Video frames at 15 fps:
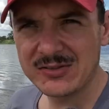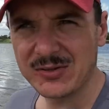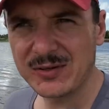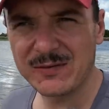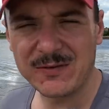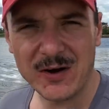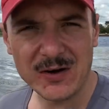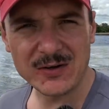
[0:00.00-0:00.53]
sort
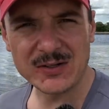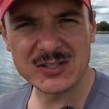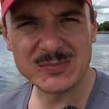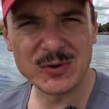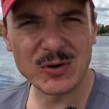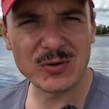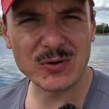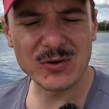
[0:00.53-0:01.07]
of focus
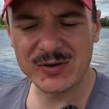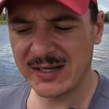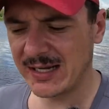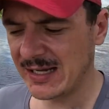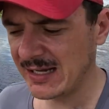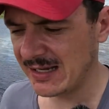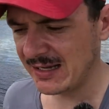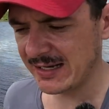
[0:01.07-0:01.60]
more on
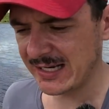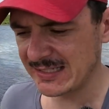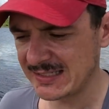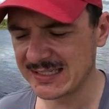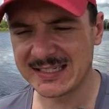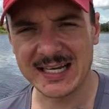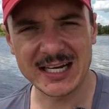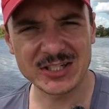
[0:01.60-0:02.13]
I guess
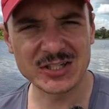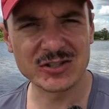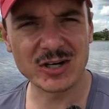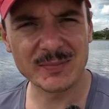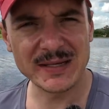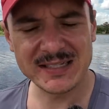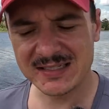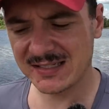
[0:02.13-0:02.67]
discussion
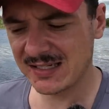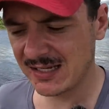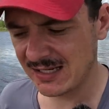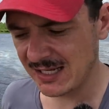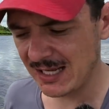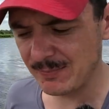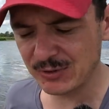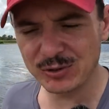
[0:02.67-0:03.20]
topics
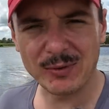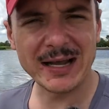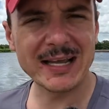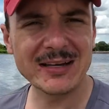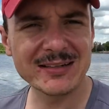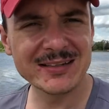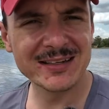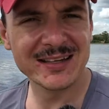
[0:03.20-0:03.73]
in
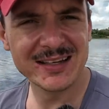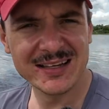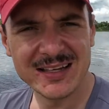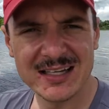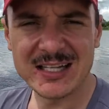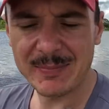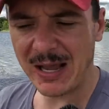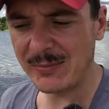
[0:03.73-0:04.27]
between
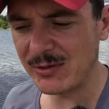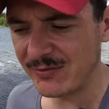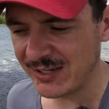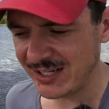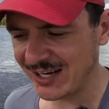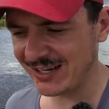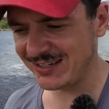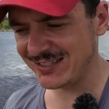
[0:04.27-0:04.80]
the baby
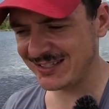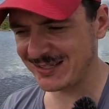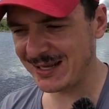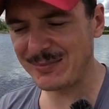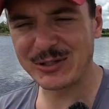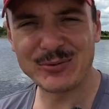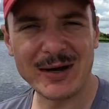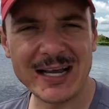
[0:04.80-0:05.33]
videos,
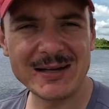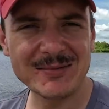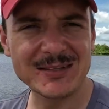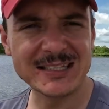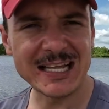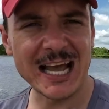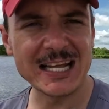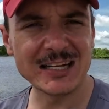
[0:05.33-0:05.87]
in between
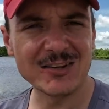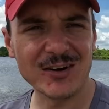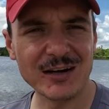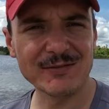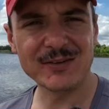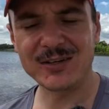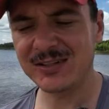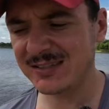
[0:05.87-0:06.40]
the day in the
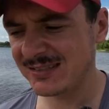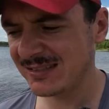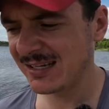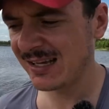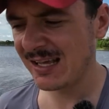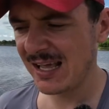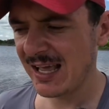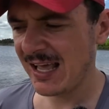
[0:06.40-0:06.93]
life vlogs,
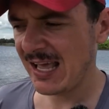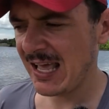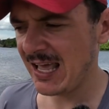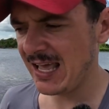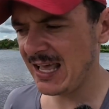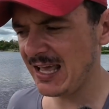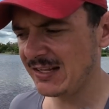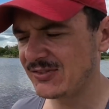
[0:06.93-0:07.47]

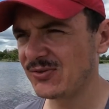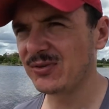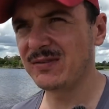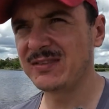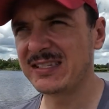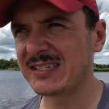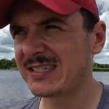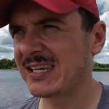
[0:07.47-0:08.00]
and sort
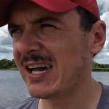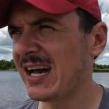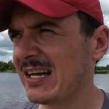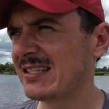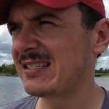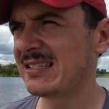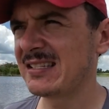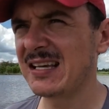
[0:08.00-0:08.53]
of
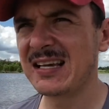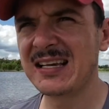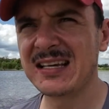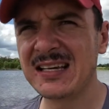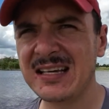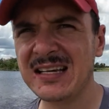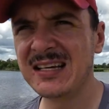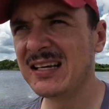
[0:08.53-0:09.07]
discuss
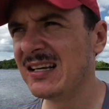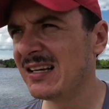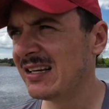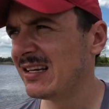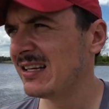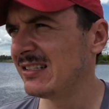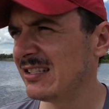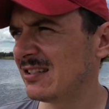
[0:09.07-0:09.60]

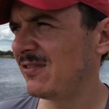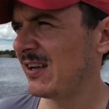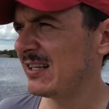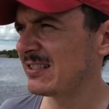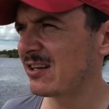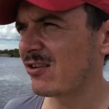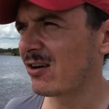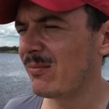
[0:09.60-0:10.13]
just
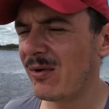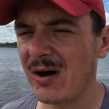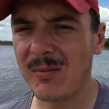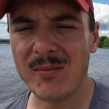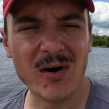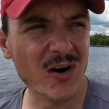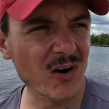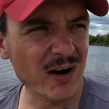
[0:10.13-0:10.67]
things that are on my
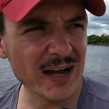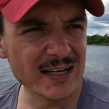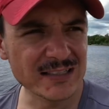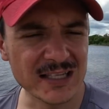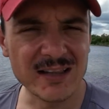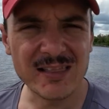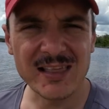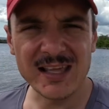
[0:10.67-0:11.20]
mind
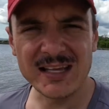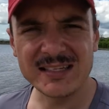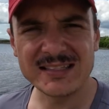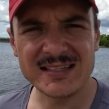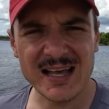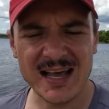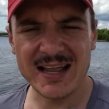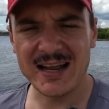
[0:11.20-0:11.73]
and
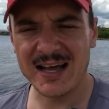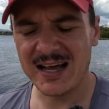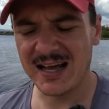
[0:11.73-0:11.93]
things that